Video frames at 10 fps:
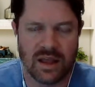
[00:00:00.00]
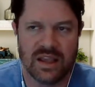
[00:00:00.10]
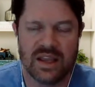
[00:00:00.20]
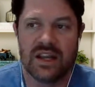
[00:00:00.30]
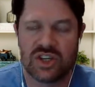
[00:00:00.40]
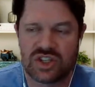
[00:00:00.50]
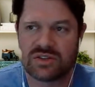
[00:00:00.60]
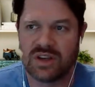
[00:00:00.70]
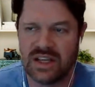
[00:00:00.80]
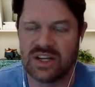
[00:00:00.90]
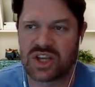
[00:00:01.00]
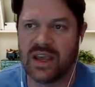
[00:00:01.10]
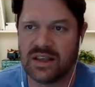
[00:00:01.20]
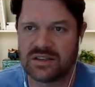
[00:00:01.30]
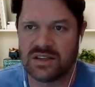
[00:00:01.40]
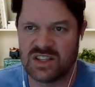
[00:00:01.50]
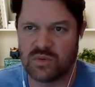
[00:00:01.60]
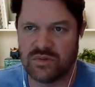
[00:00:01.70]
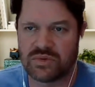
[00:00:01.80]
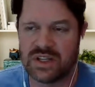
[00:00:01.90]
in each case since
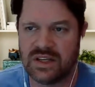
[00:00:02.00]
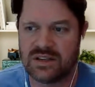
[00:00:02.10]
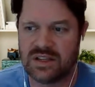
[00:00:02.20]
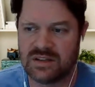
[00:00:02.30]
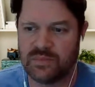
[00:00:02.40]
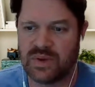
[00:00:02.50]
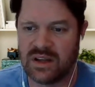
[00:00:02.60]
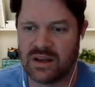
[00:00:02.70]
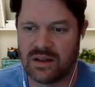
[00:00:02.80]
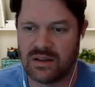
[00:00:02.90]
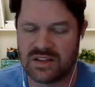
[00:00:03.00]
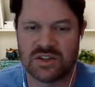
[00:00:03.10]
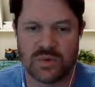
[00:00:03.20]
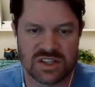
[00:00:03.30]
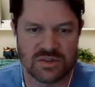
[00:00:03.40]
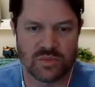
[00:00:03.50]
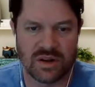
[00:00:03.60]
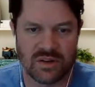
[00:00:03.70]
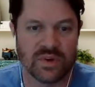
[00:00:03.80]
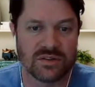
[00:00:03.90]
we've released, it's been a situation where
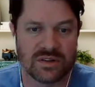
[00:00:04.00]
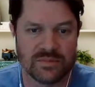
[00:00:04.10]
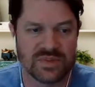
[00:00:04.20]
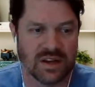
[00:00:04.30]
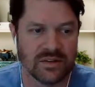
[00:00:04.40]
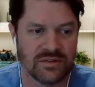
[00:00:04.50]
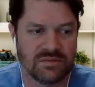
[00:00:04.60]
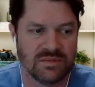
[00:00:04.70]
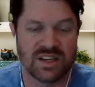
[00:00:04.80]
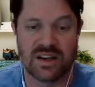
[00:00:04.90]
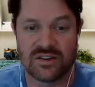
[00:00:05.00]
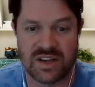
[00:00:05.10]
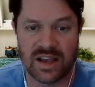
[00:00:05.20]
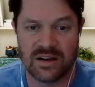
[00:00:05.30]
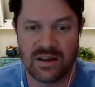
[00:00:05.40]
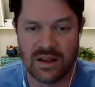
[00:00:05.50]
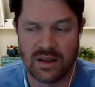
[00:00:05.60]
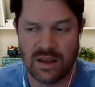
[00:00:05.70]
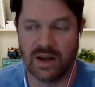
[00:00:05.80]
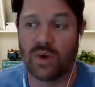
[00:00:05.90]
the realtor themselves didn't understand.
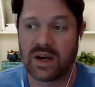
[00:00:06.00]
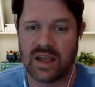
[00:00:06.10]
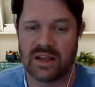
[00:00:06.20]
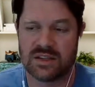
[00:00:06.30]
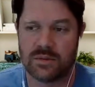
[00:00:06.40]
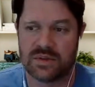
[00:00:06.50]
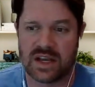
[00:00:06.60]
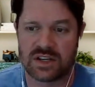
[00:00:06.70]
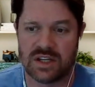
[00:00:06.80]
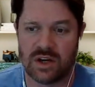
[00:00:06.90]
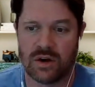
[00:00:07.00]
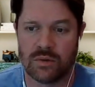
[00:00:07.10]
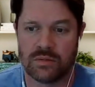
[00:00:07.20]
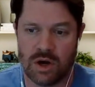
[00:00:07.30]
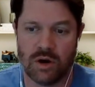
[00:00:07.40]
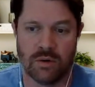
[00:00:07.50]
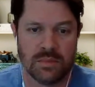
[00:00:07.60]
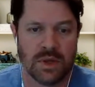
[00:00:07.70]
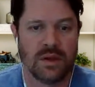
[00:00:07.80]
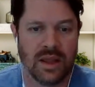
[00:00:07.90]
And in one case, it was actually her own home.
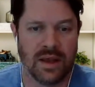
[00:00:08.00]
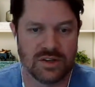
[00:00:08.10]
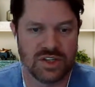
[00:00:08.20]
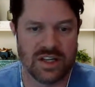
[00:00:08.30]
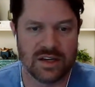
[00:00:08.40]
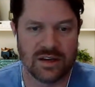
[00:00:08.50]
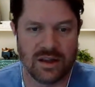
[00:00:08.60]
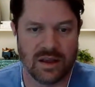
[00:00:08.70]
She didn't